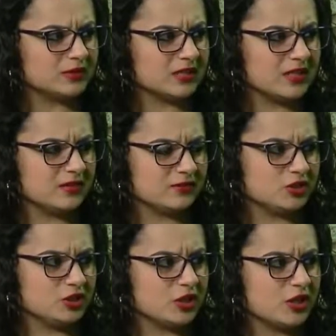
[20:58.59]
kind of a
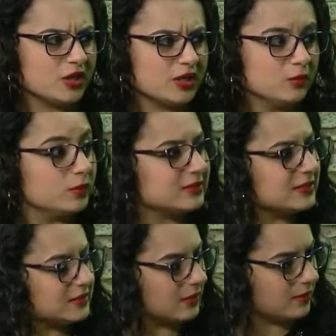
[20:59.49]
jerk and who wants to
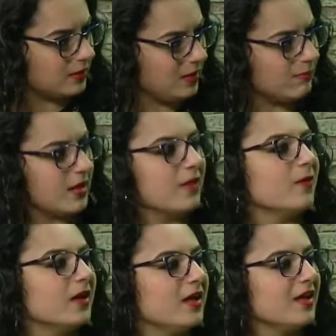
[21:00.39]
sell the team, by the
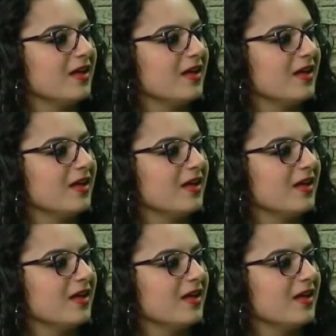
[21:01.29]
way.